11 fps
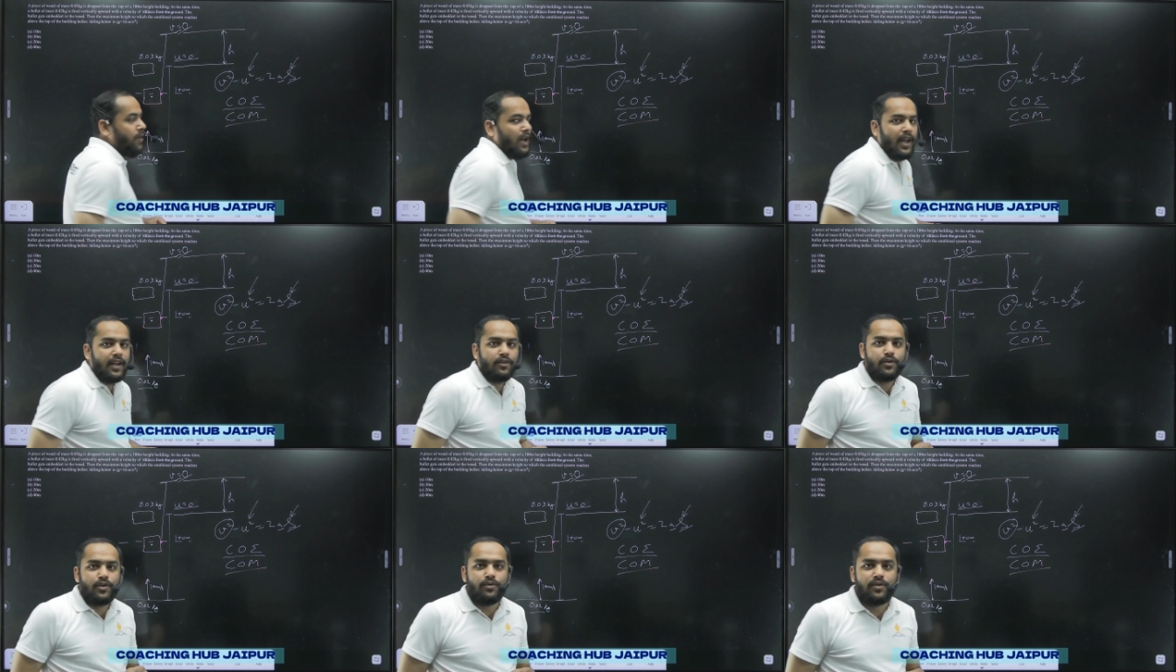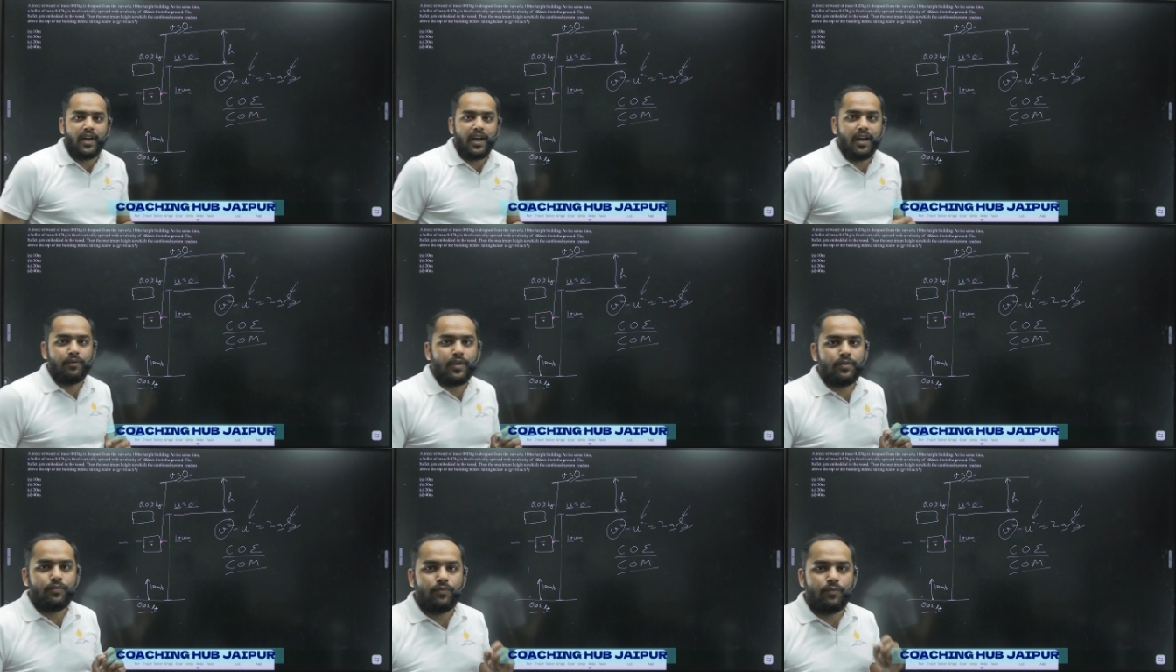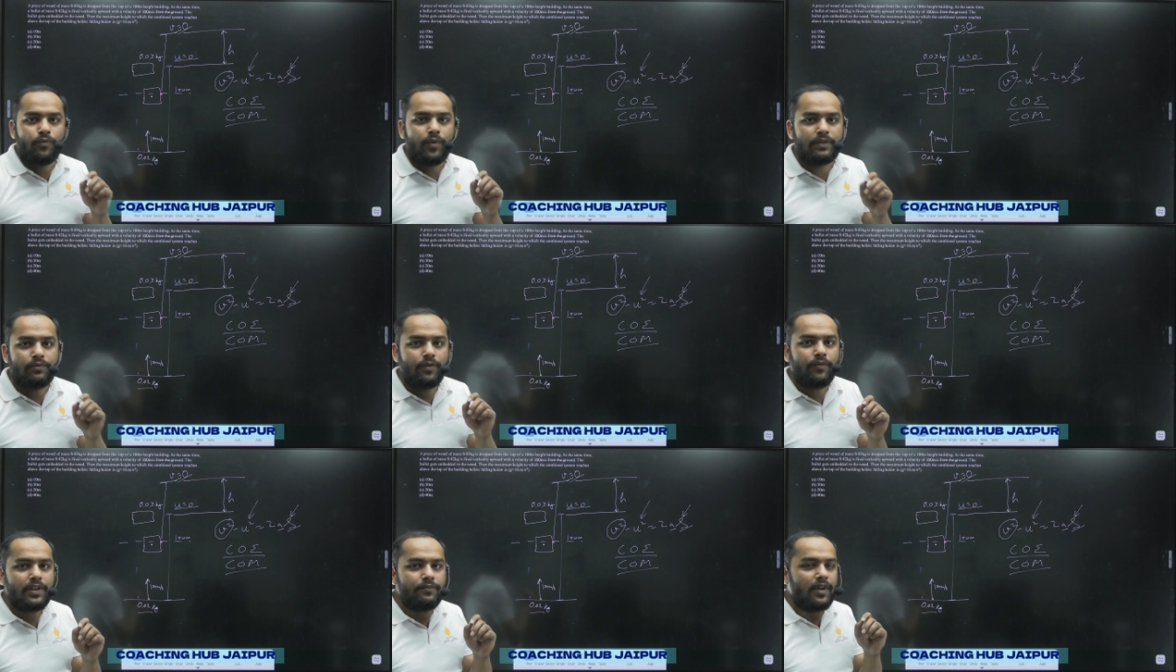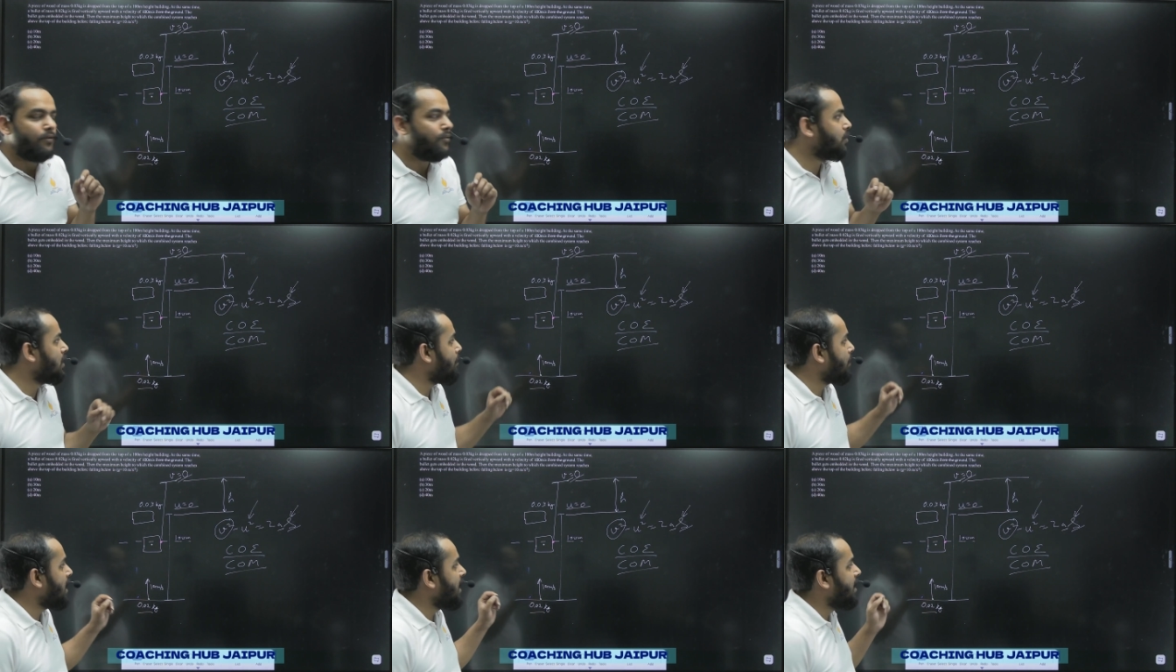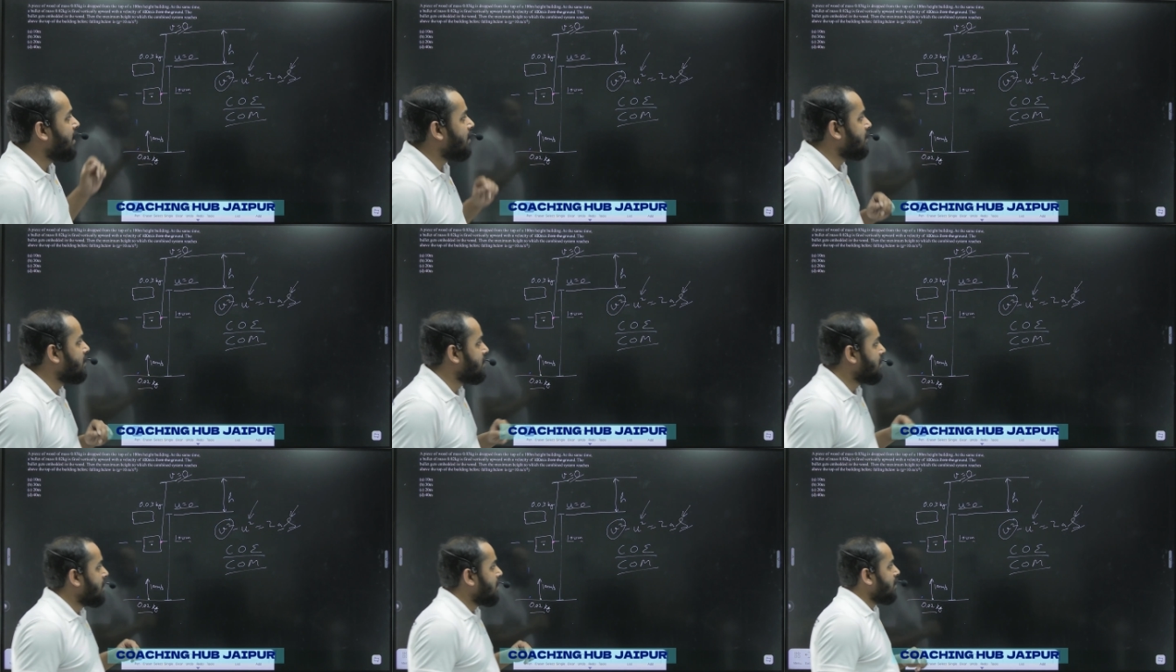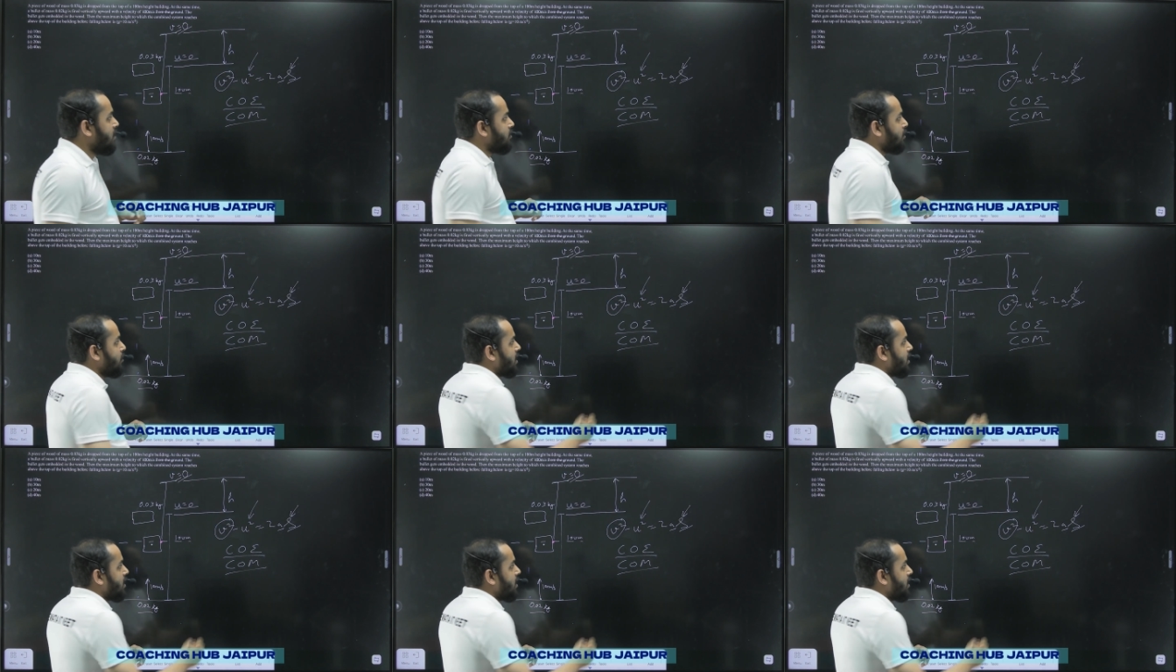like to use here? We, which, which one would apply here? So look